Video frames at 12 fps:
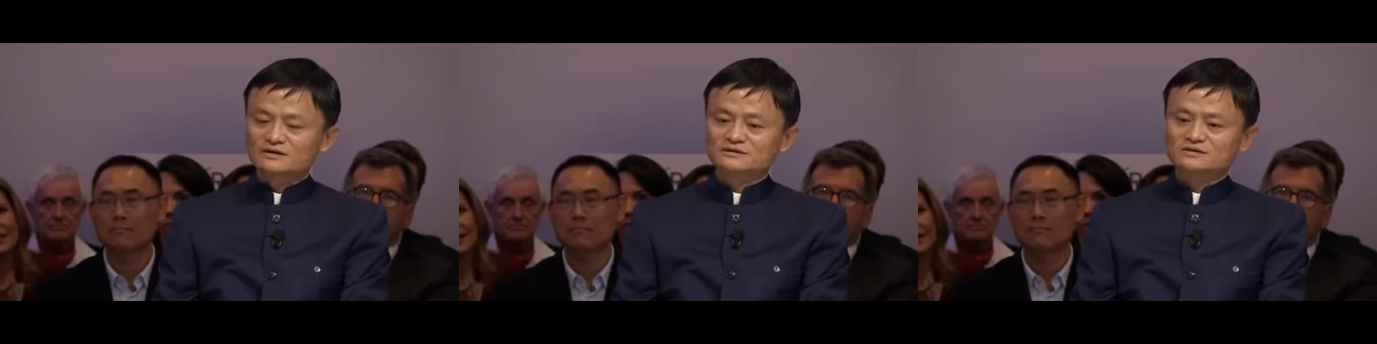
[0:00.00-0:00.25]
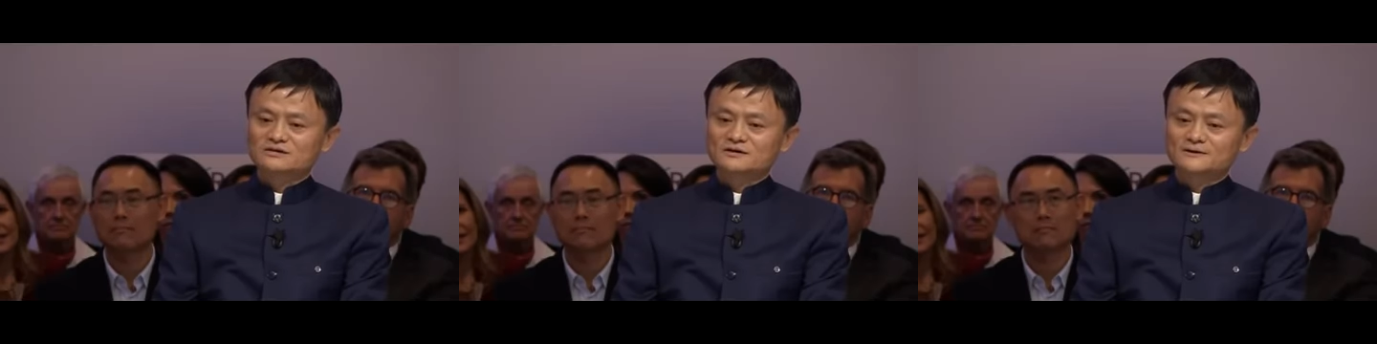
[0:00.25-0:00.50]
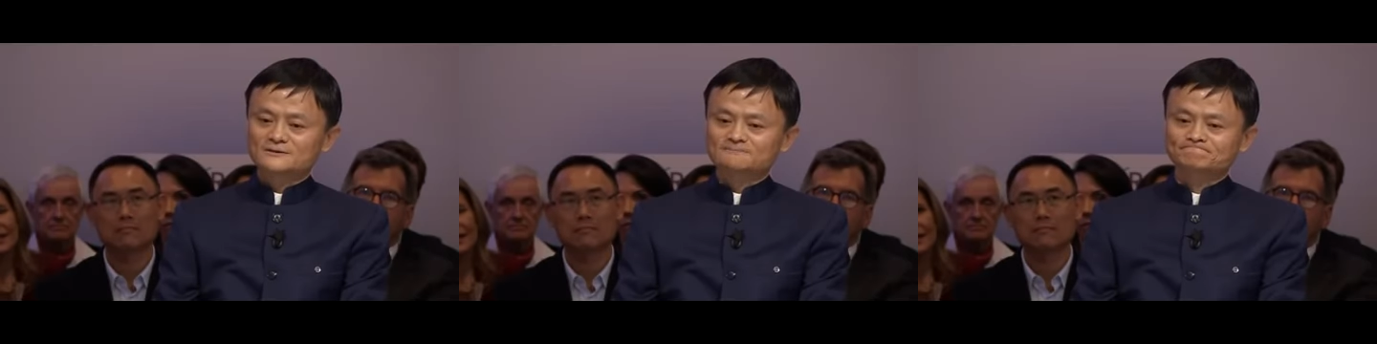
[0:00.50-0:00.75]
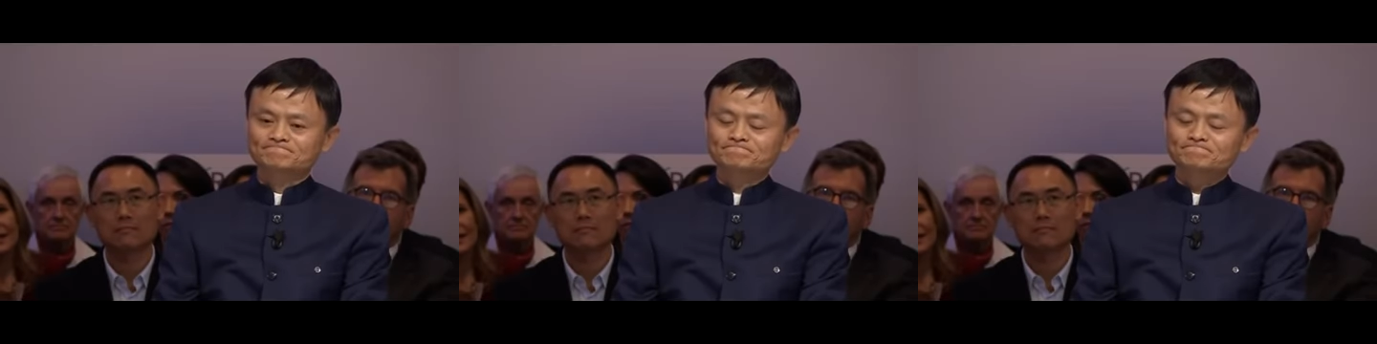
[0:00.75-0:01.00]
Speaker 1: that
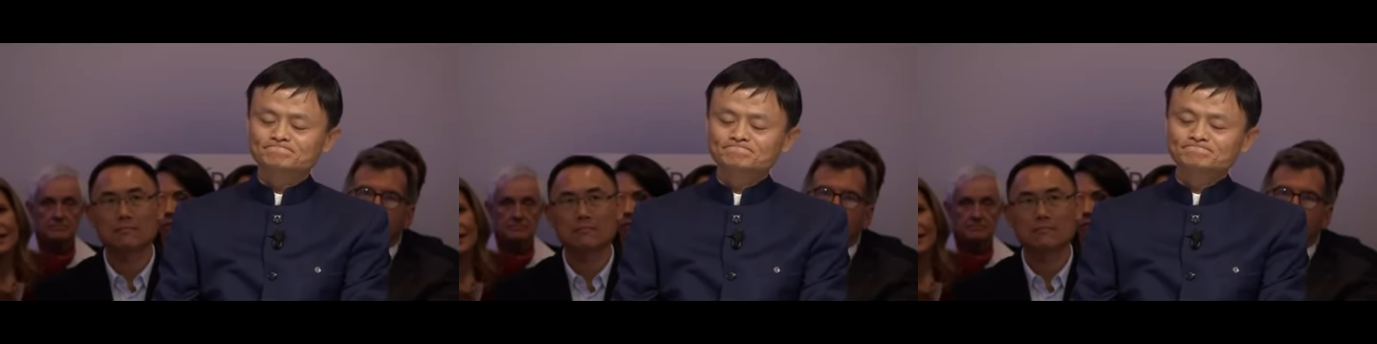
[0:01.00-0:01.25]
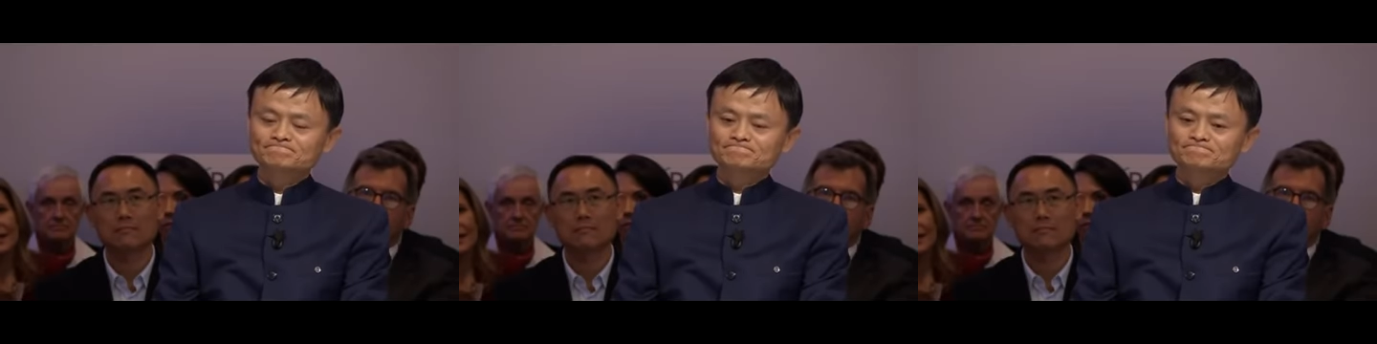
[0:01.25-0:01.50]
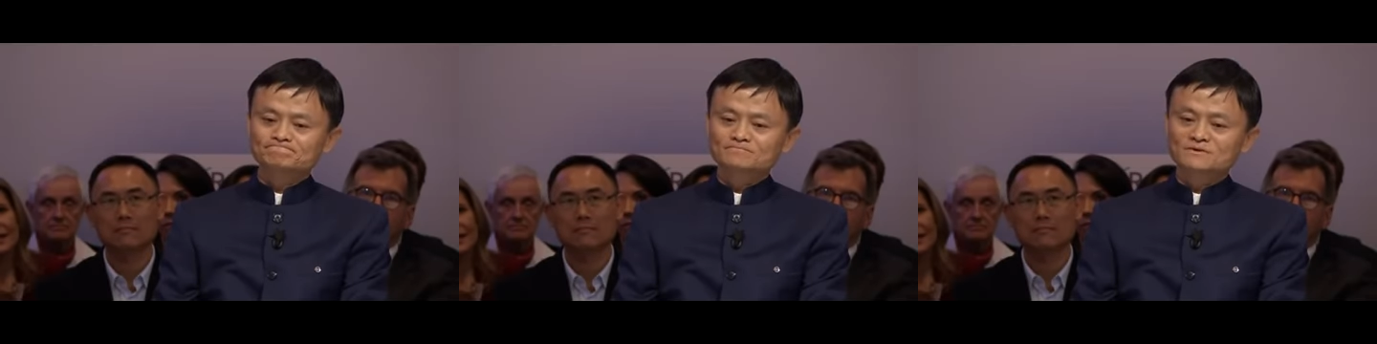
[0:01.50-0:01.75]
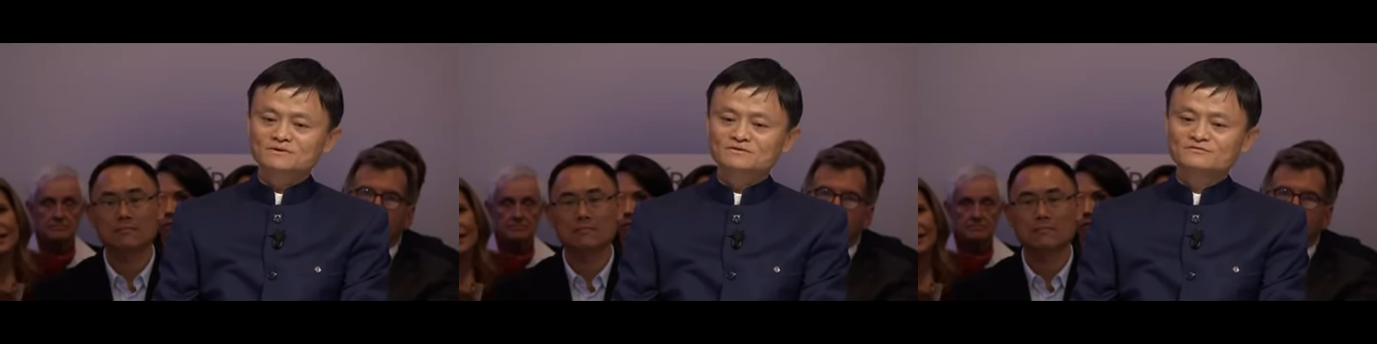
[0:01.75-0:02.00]
um,
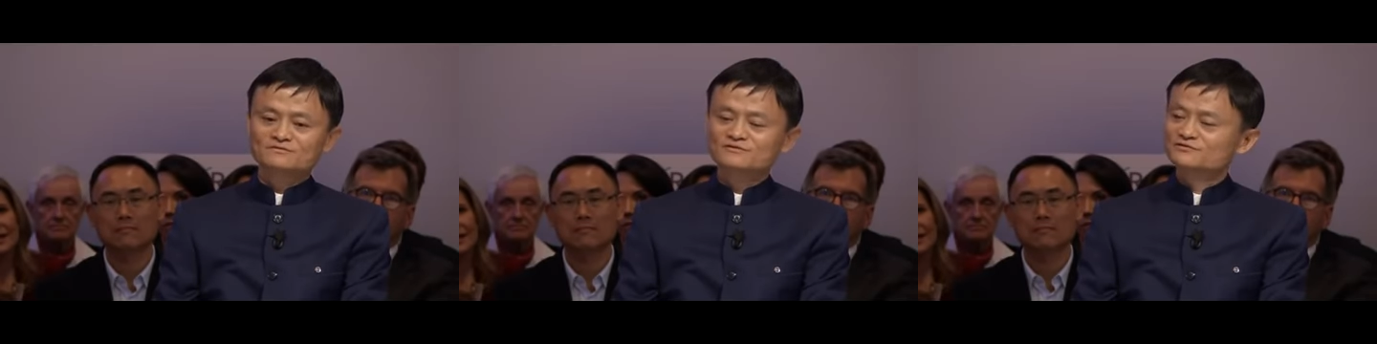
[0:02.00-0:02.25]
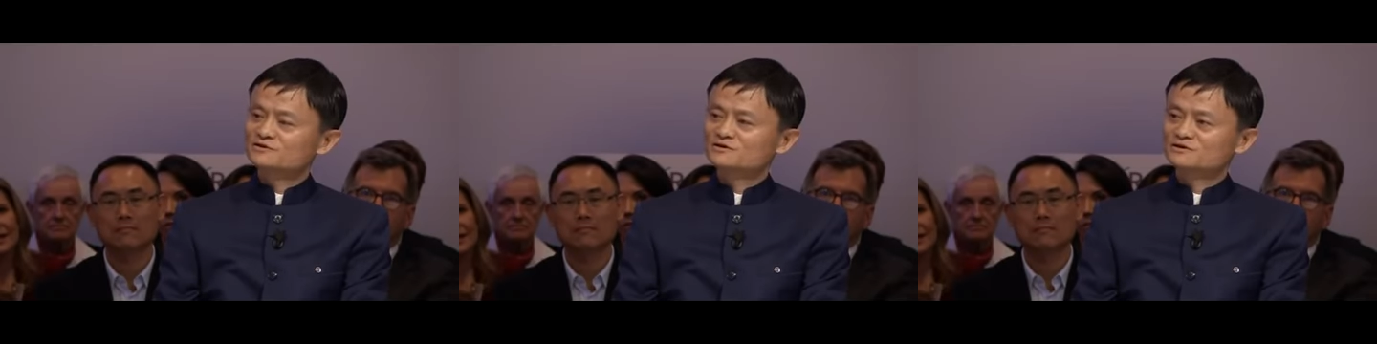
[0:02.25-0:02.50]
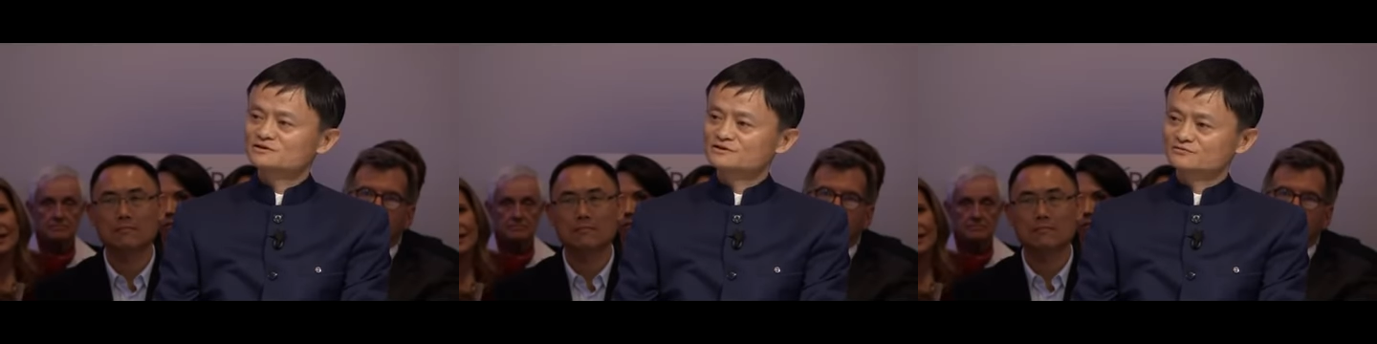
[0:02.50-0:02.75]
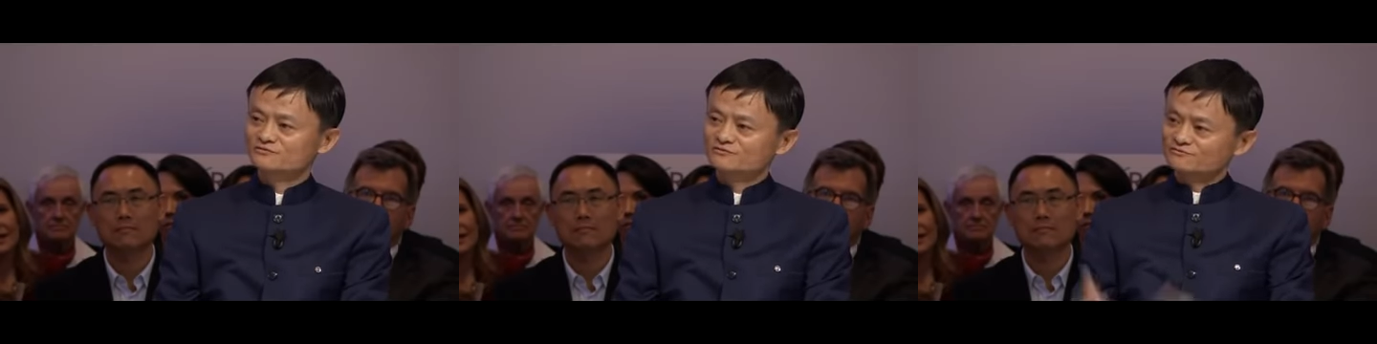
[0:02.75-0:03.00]
15 years,
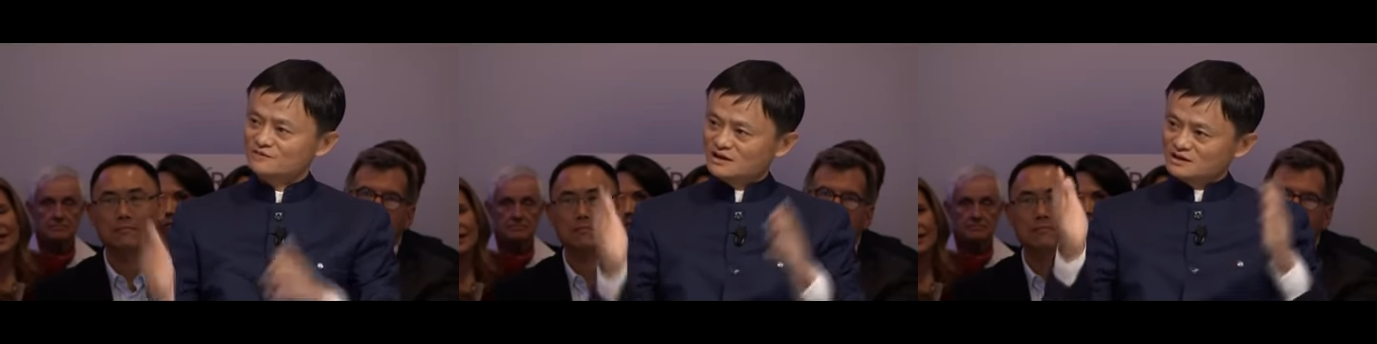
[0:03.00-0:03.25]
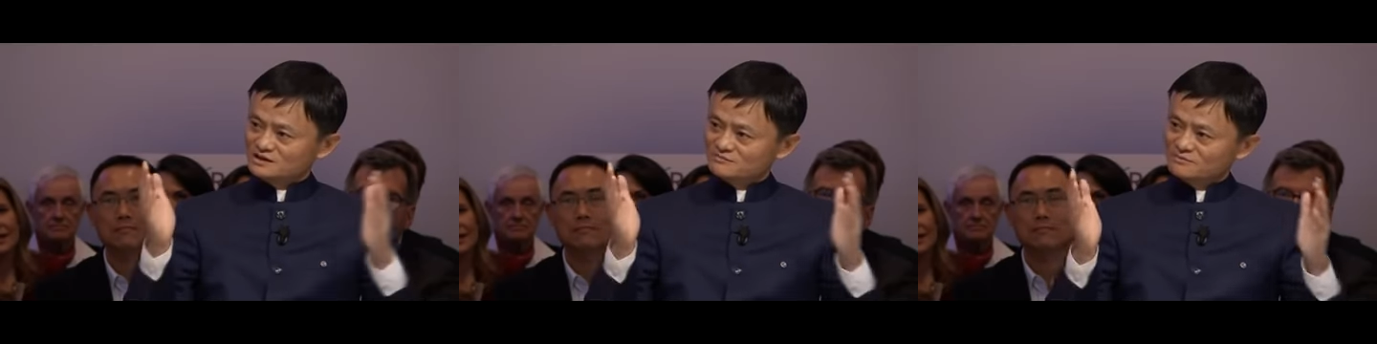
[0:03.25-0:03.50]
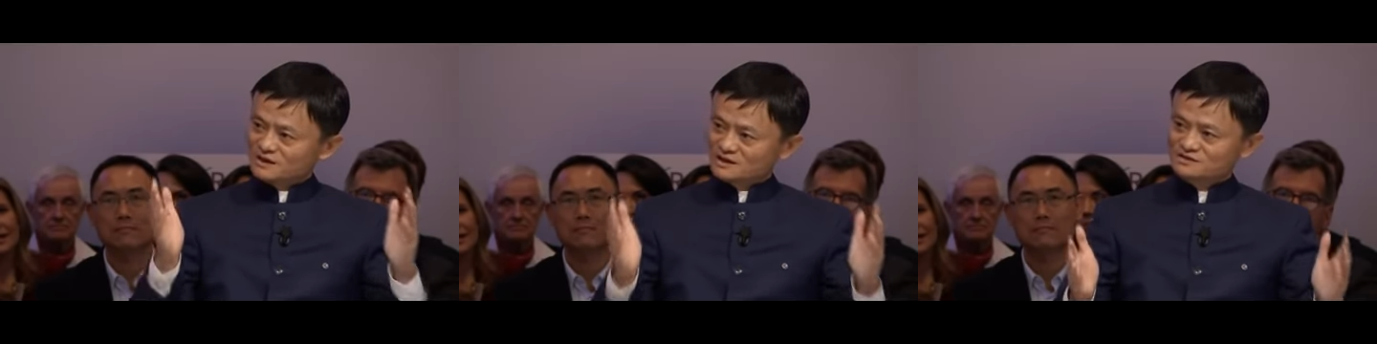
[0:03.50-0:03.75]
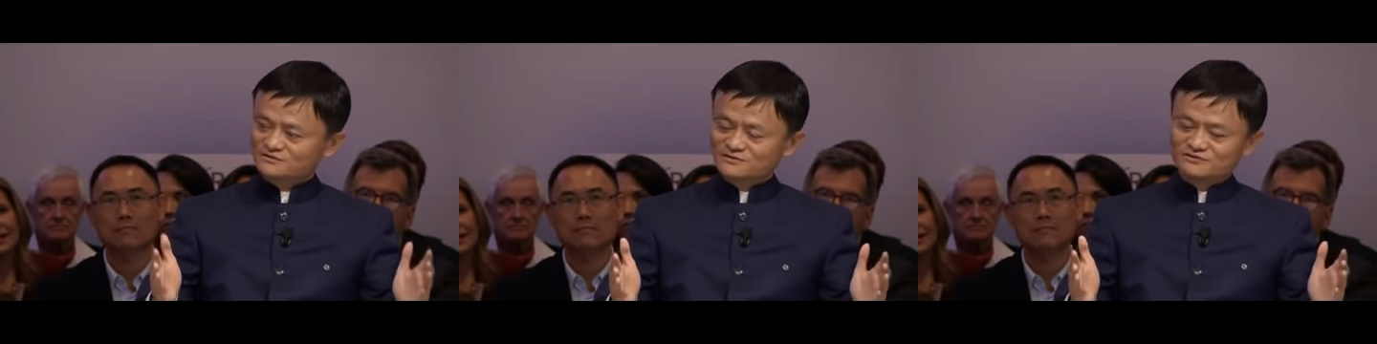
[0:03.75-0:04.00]
in the
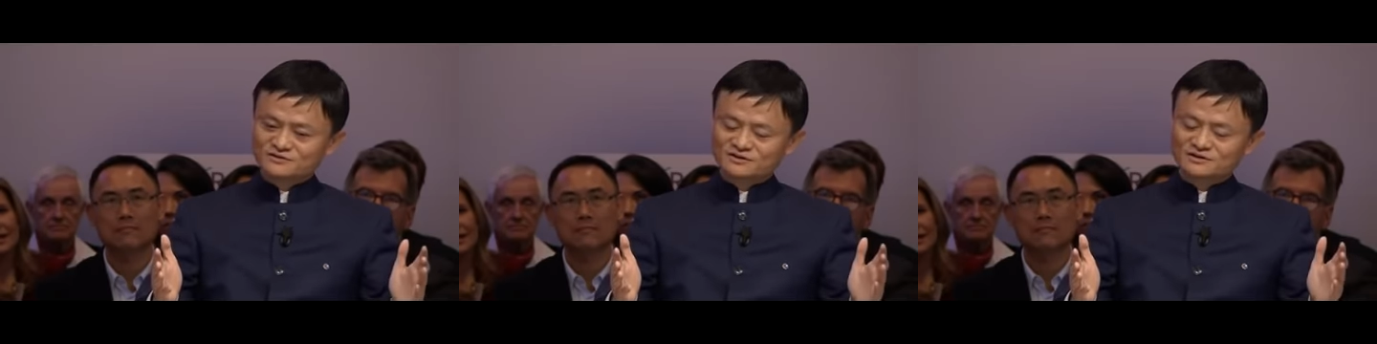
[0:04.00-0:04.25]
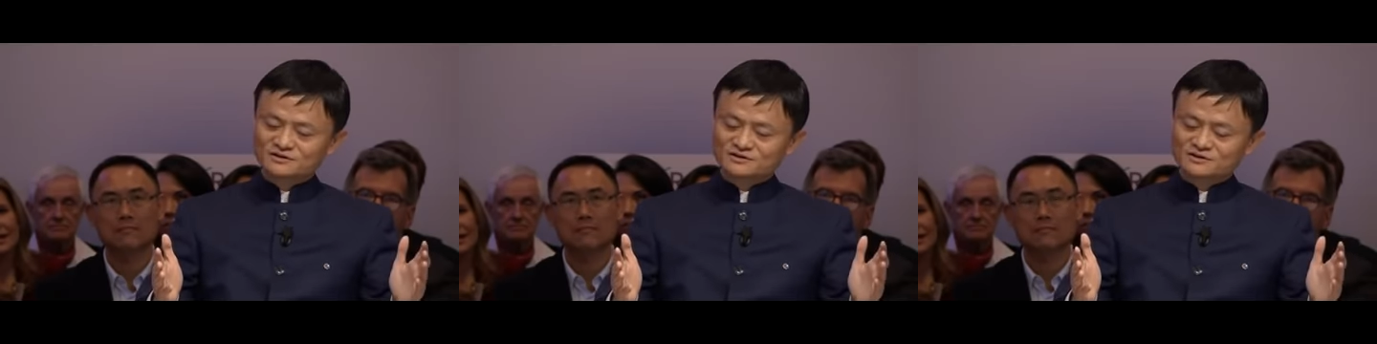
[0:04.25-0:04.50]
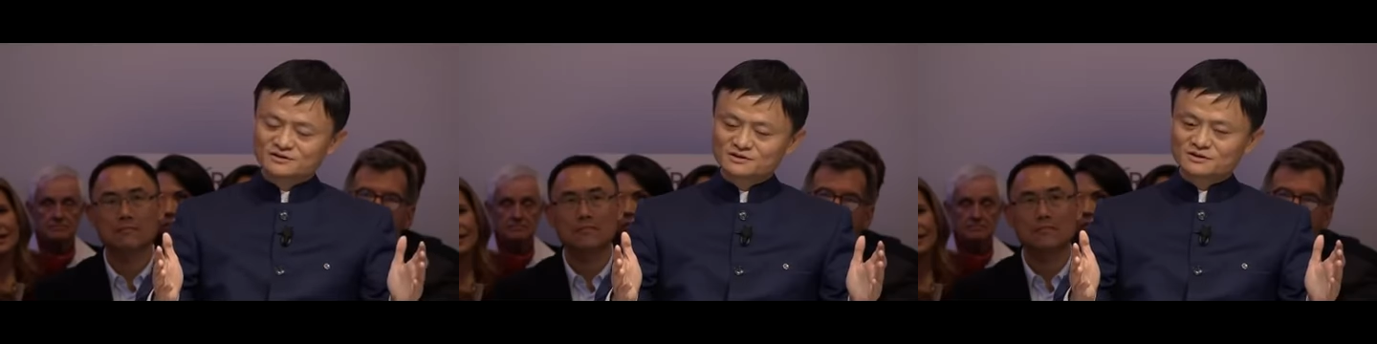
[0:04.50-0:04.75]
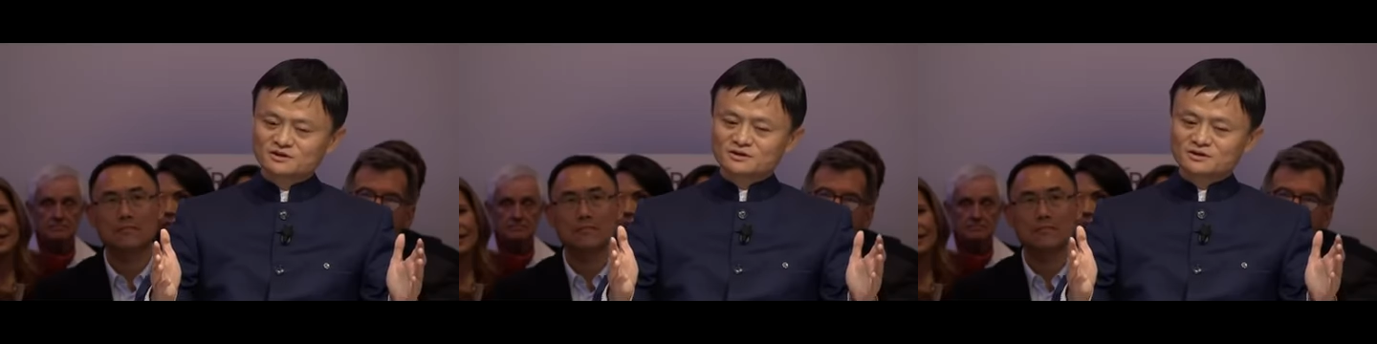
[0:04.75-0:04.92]
past 15 years,